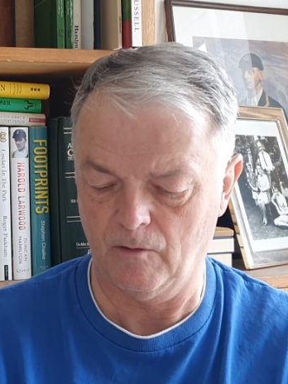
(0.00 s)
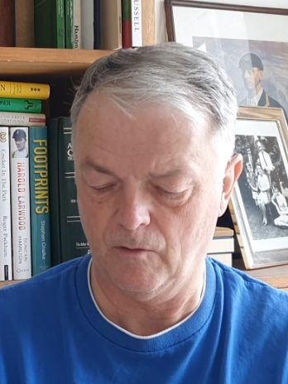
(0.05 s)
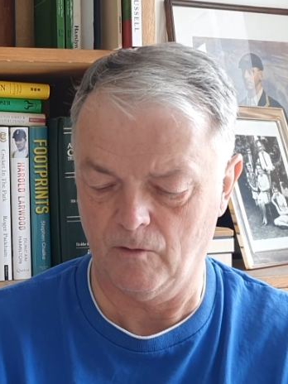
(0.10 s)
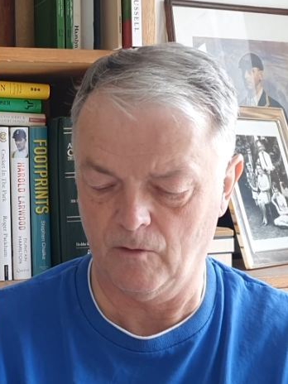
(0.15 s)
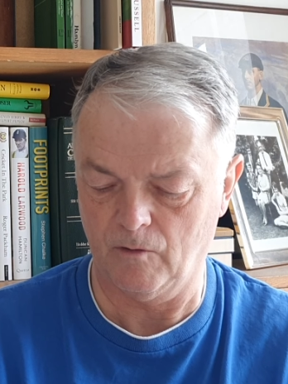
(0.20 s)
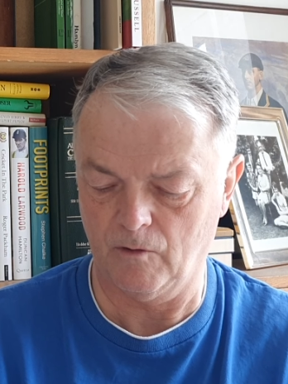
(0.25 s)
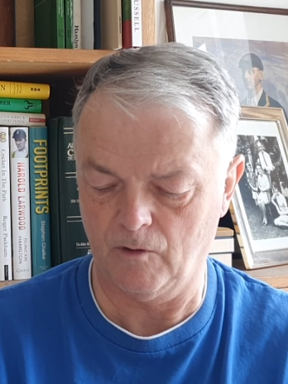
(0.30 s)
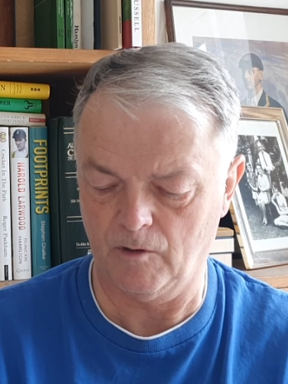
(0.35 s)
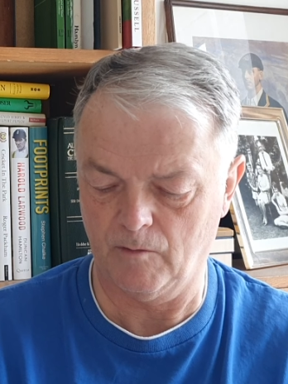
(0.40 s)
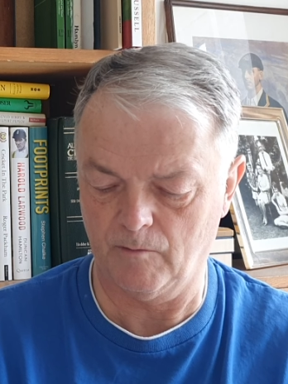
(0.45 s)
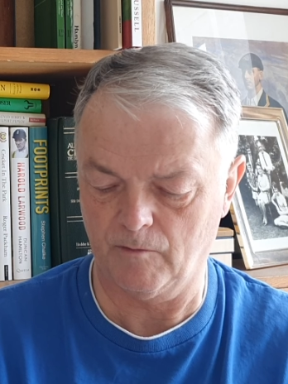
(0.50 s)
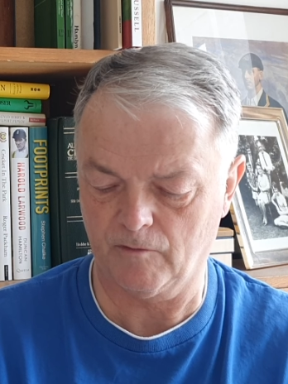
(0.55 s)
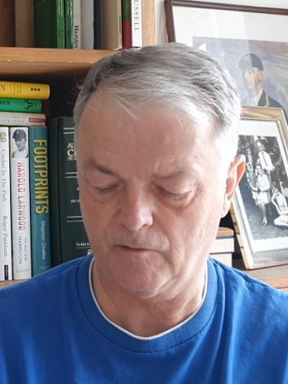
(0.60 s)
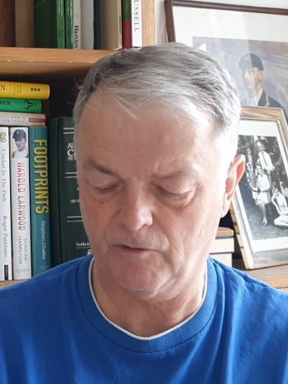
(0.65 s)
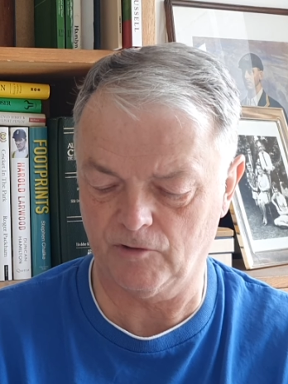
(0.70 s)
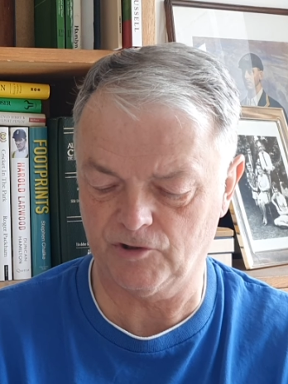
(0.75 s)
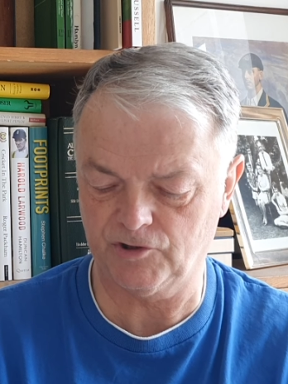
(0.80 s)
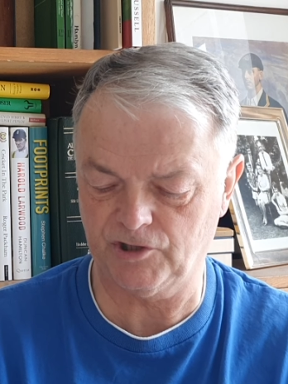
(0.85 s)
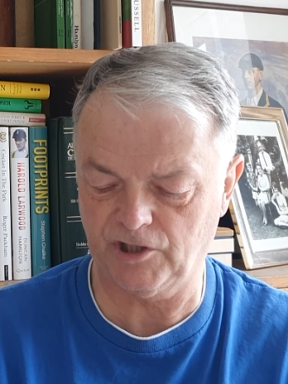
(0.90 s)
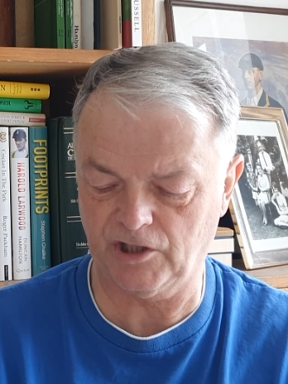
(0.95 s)
I've
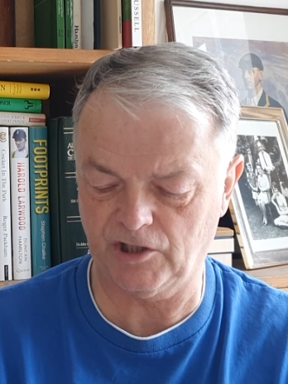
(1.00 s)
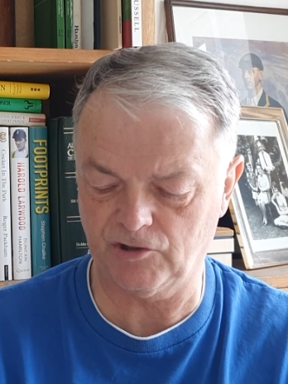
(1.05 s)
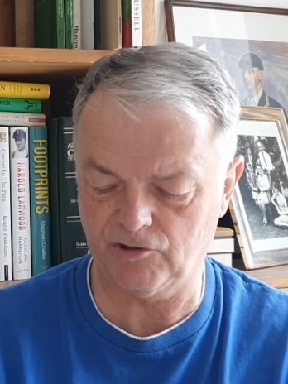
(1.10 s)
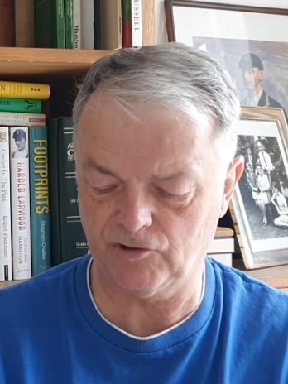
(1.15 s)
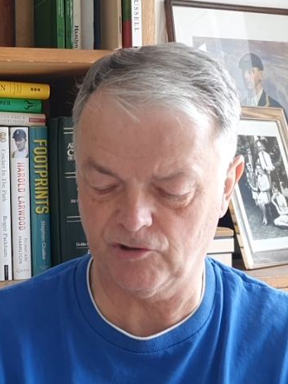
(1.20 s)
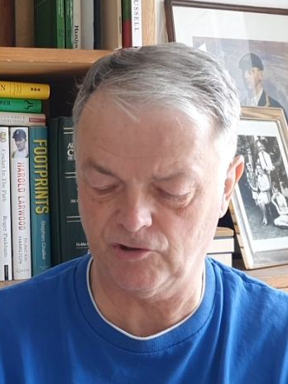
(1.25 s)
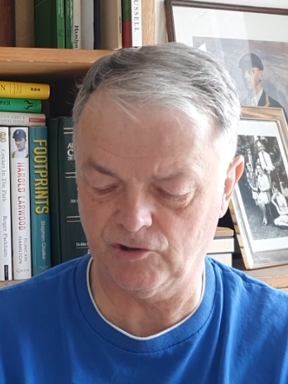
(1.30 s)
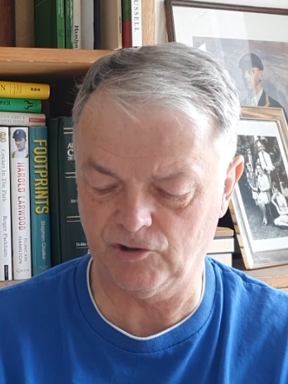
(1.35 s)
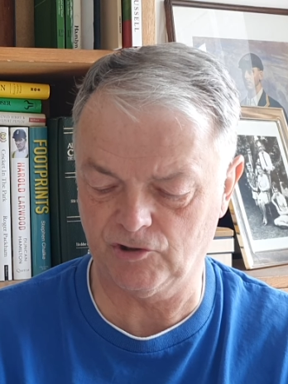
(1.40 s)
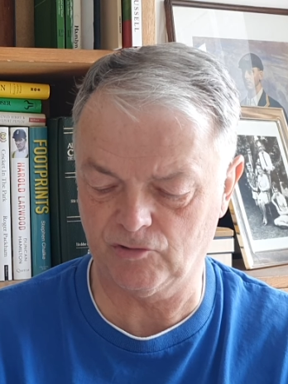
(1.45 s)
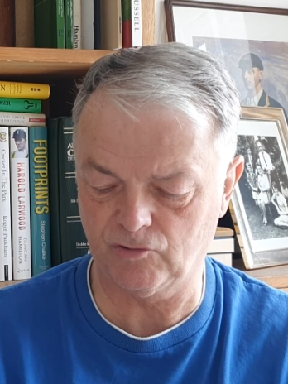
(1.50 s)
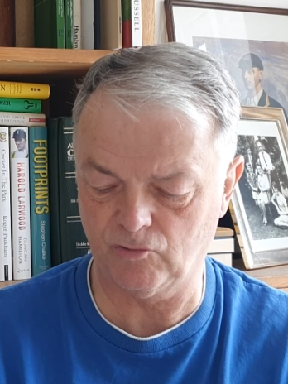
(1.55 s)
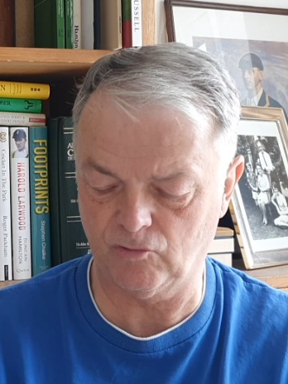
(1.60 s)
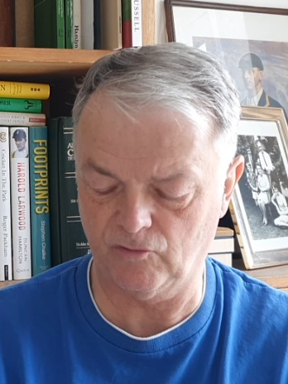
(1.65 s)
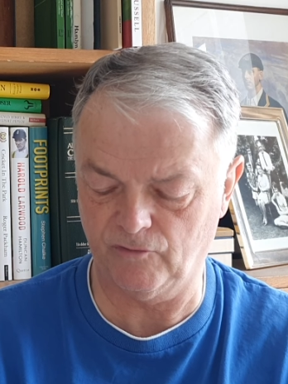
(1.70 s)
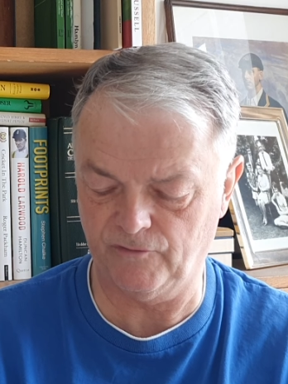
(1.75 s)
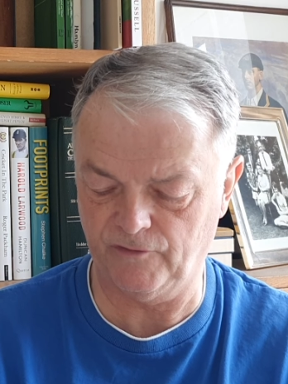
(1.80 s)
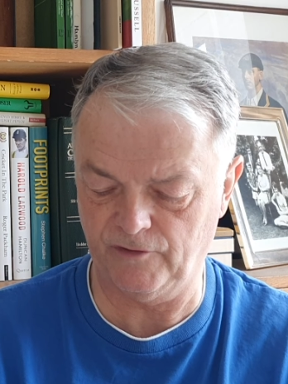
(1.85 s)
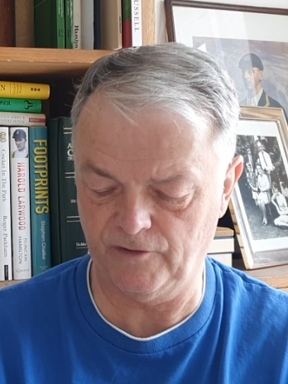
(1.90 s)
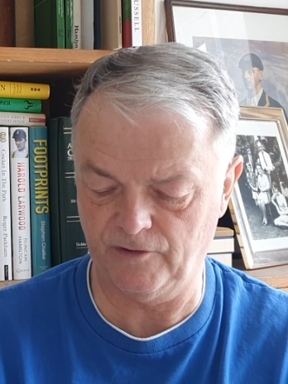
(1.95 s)
got a signature
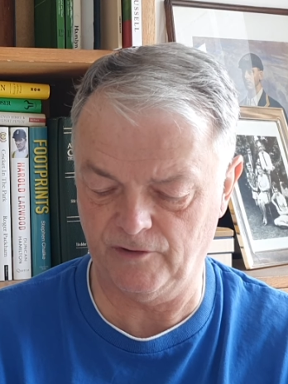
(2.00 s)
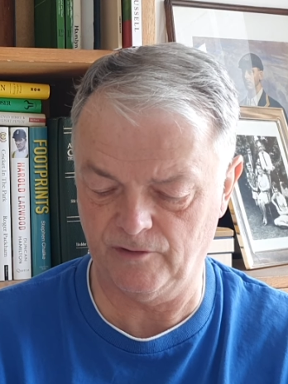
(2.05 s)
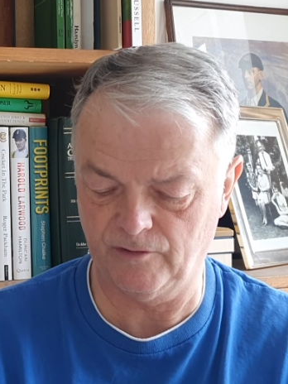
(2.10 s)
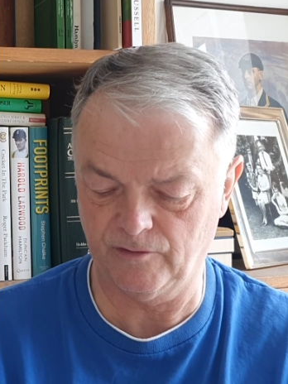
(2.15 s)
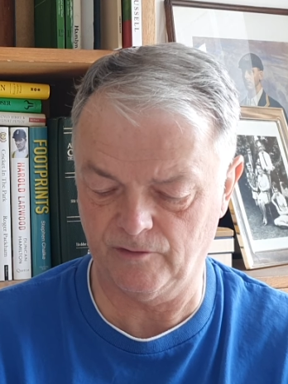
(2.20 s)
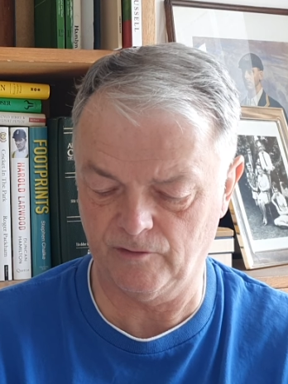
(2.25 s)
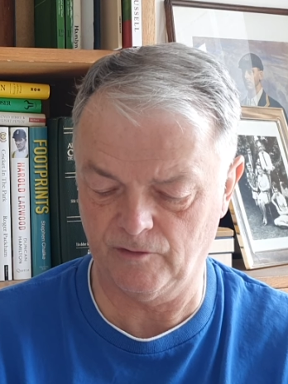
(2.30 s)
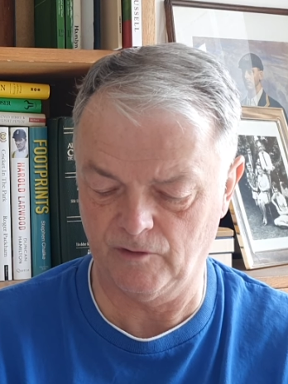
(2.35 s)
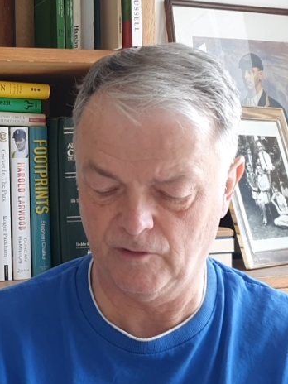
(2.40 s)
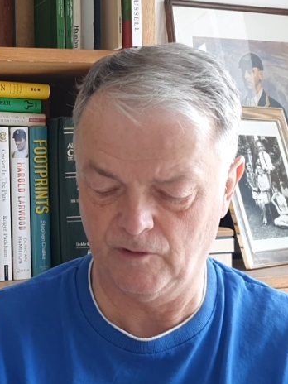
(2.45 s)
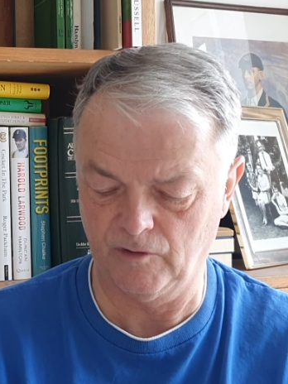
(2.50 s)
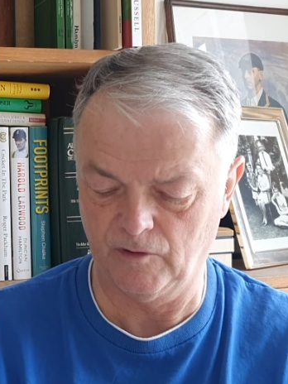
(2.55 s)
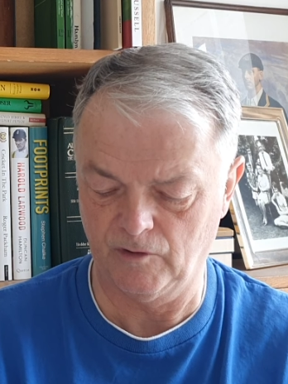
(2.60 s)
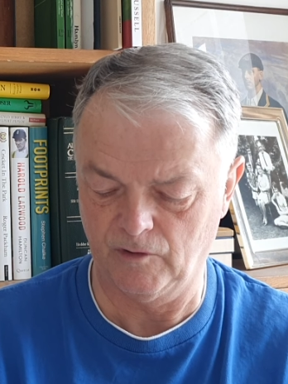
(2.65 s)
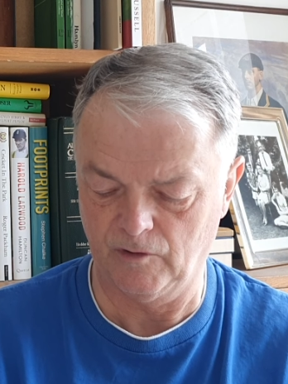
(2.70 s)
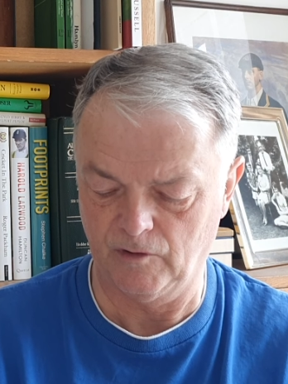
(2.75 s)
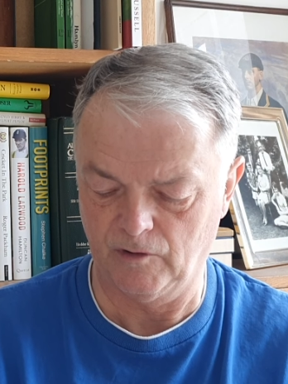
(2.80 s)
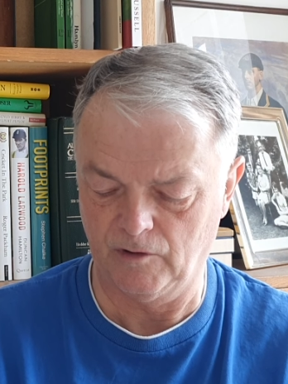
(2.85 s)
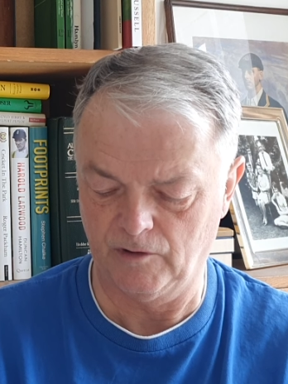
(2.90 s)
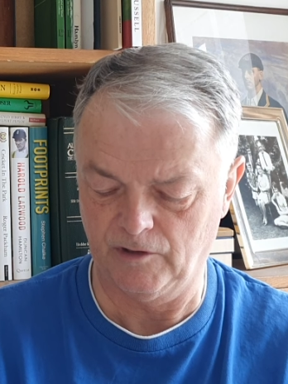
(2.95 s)
Crawford
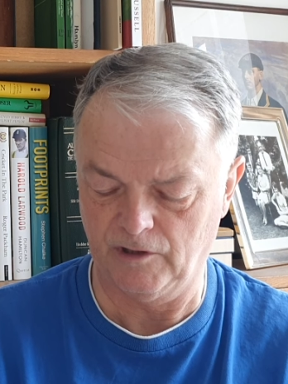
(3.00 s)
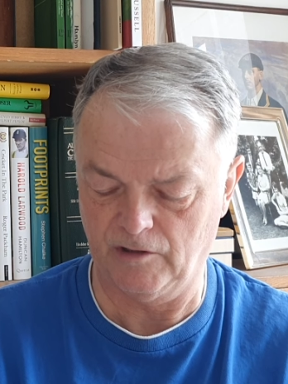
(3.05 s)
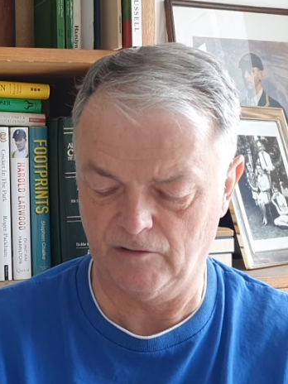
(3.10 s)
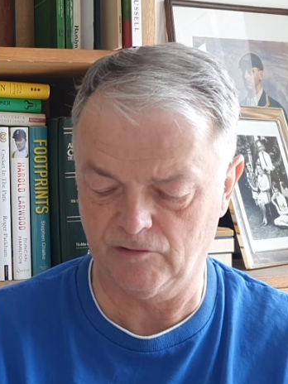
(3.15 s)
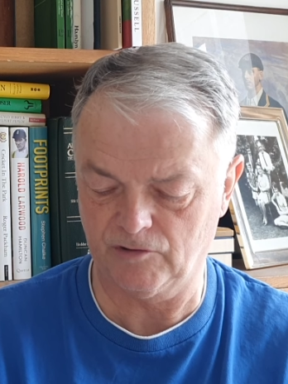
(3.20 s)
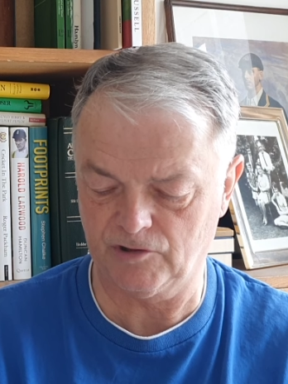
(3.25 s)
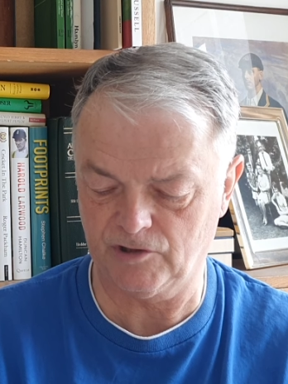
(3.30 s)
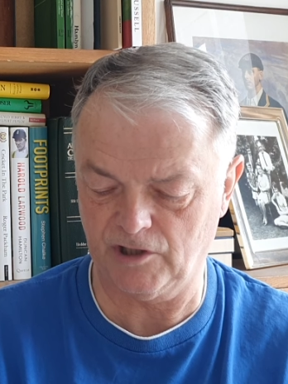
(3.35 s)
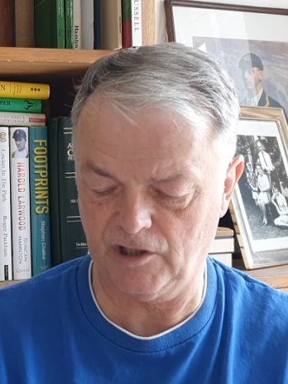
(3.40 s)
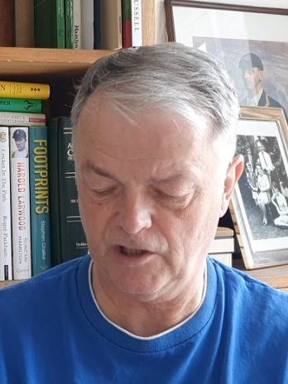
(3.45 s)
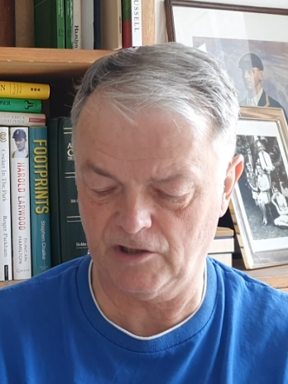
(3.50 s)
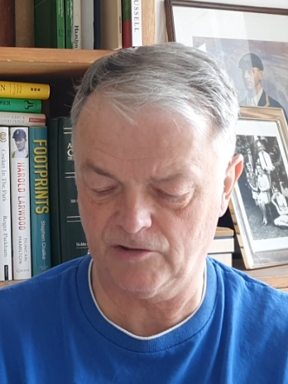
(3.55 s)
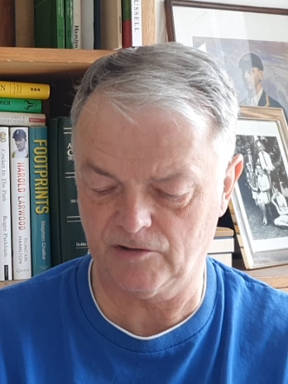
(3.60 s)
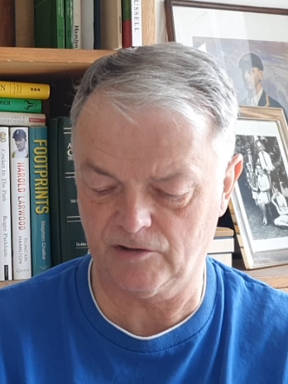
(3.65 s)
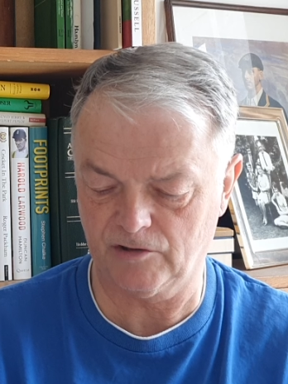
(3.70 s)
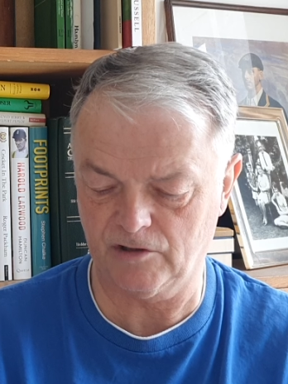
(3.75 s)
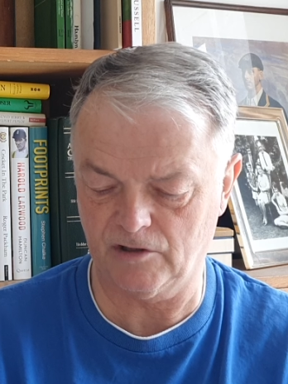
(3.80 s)
downstairs.